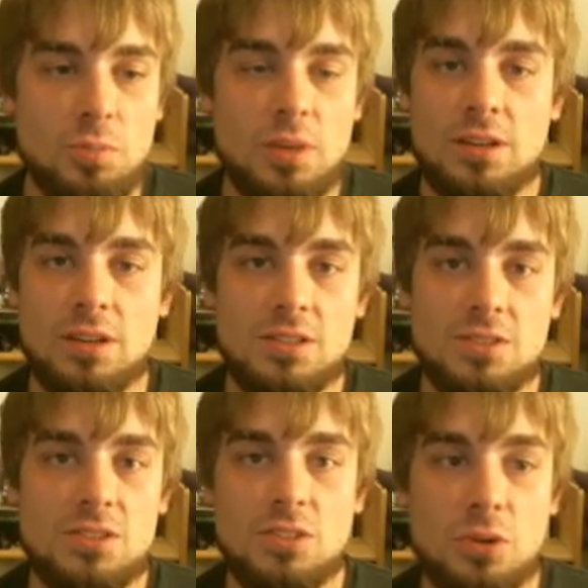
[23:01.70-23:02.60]

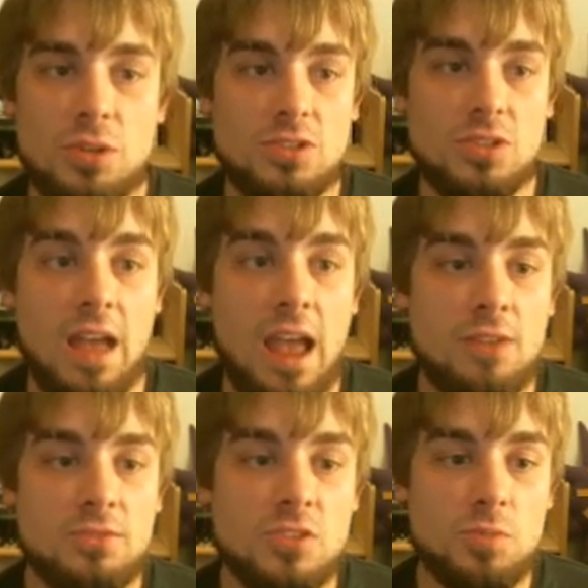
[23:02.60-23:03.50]
because, you know, he's going to
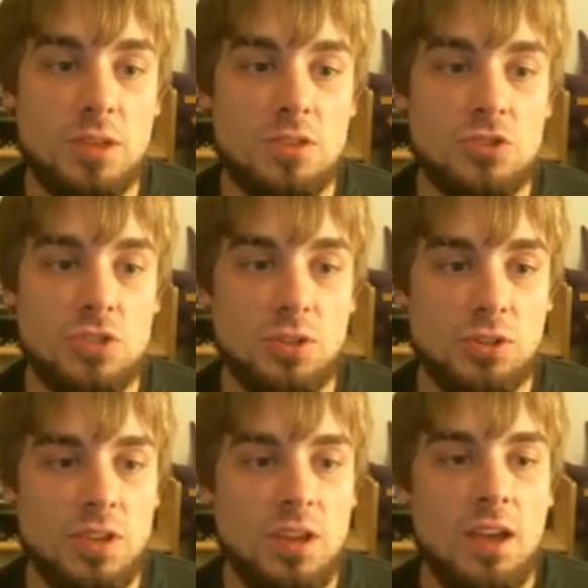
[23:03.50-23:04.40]
have to spend a
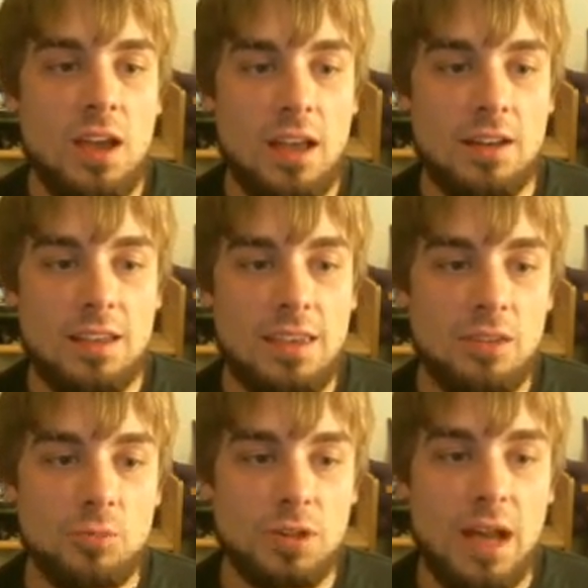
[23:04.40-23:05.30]
shield. And
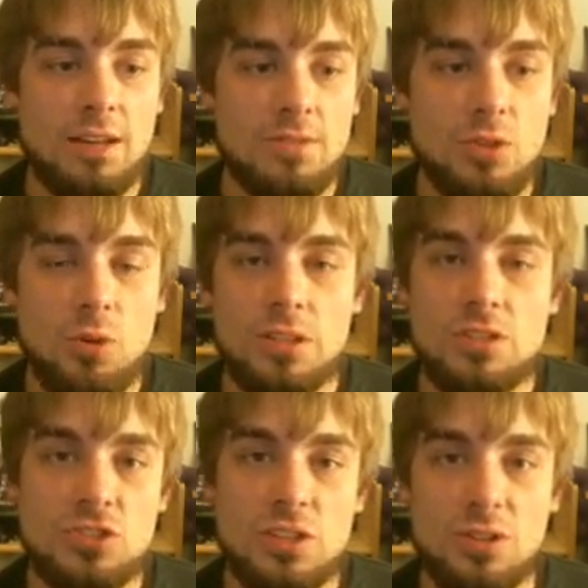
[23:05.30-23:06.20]
again, we're not even going to
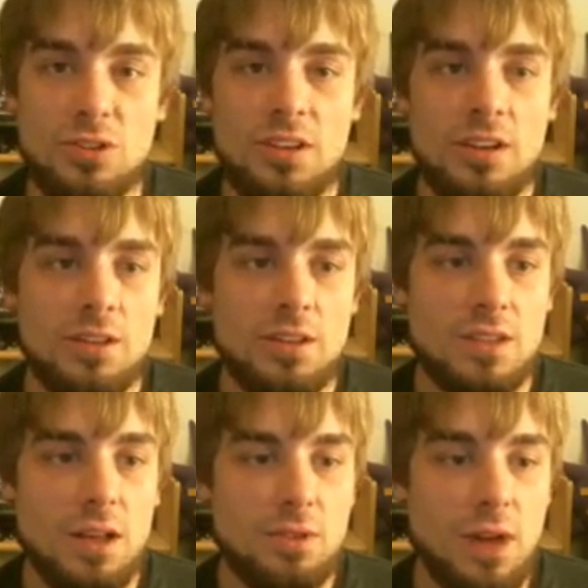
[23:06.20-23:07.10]
shield
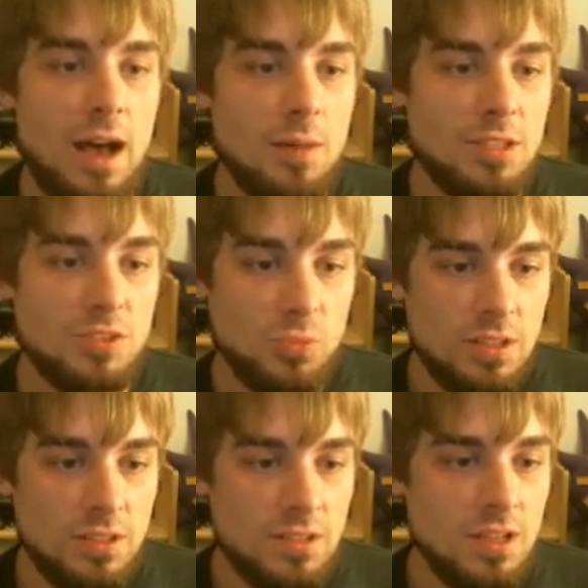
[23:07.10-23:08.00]
this other Ominous
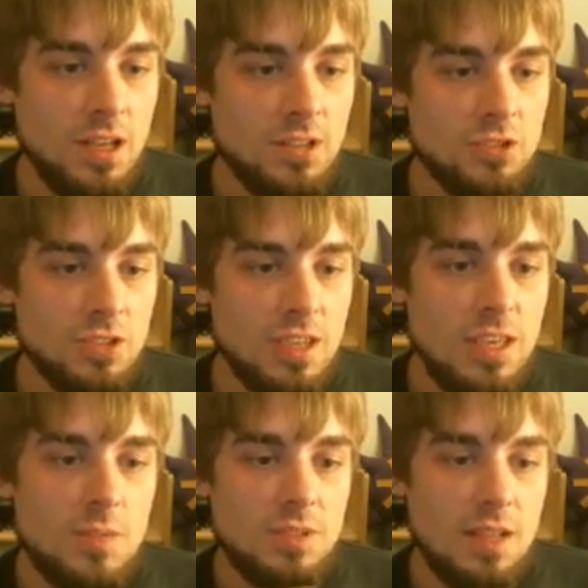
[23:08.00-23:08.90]
Wind. Just
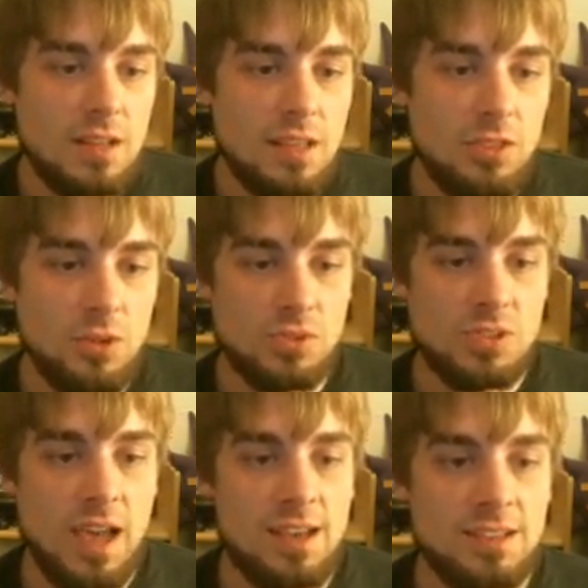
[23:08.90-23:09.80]
keep sending in those
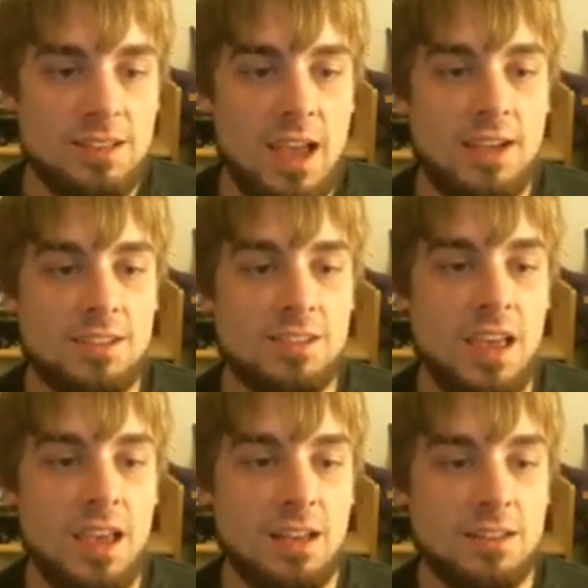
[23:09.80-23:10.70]
Sky attacks,
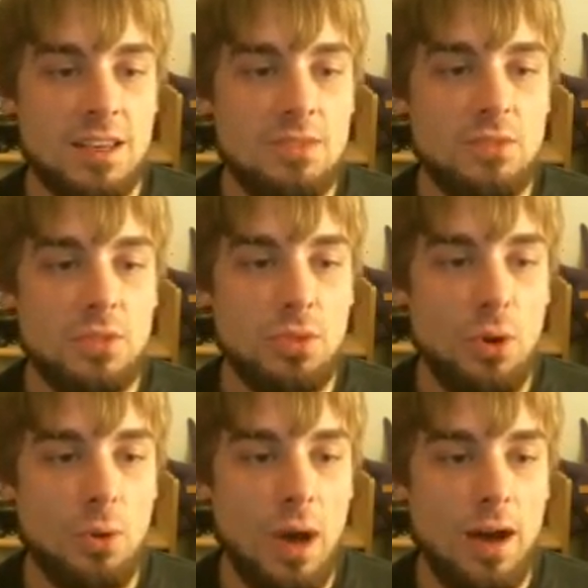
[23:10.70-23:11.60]
and even
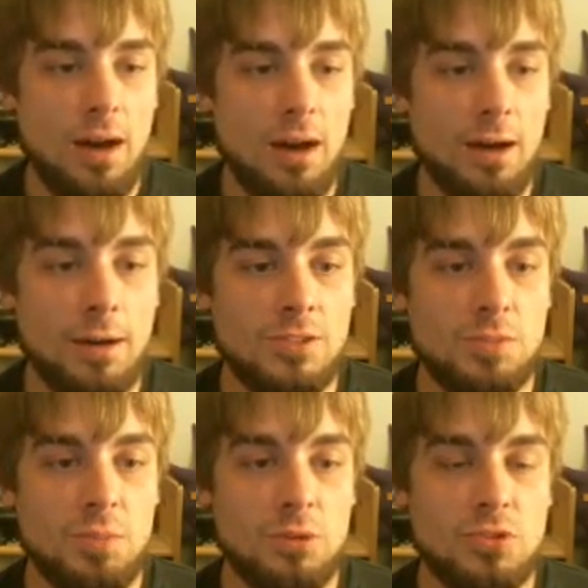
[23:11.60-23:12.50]
though
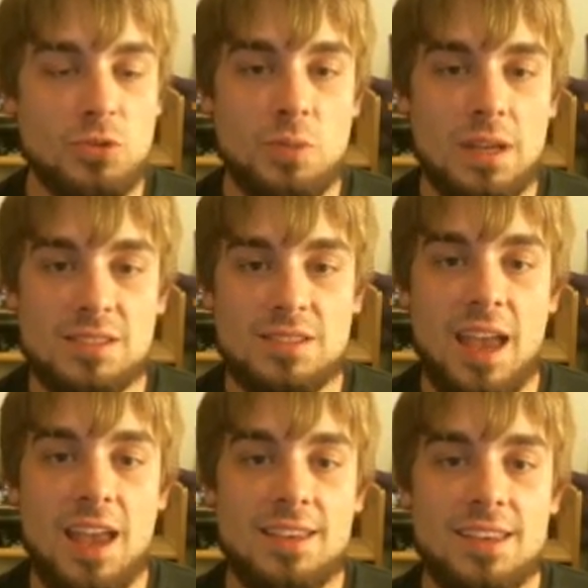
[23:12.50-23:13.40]
Spiritomb is
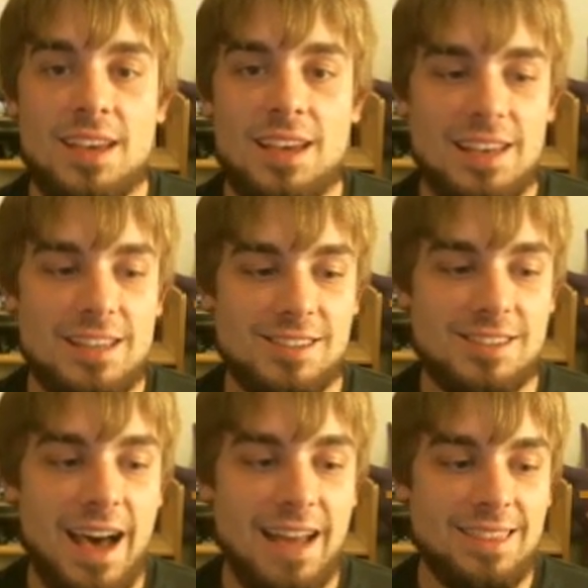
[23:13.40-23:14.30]
tanky, he's
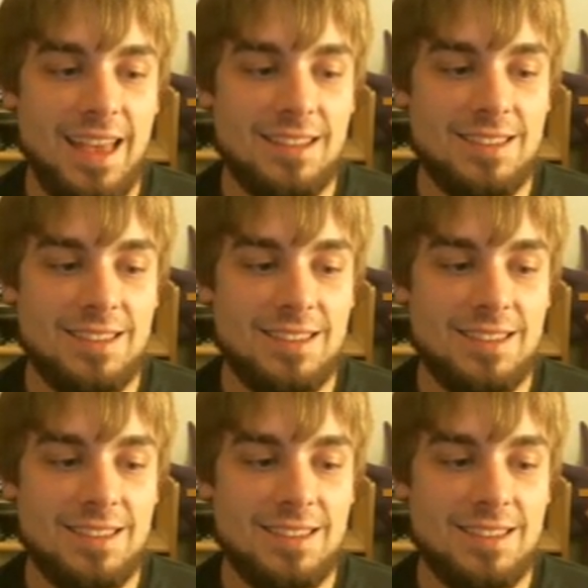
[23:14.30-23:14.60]
not that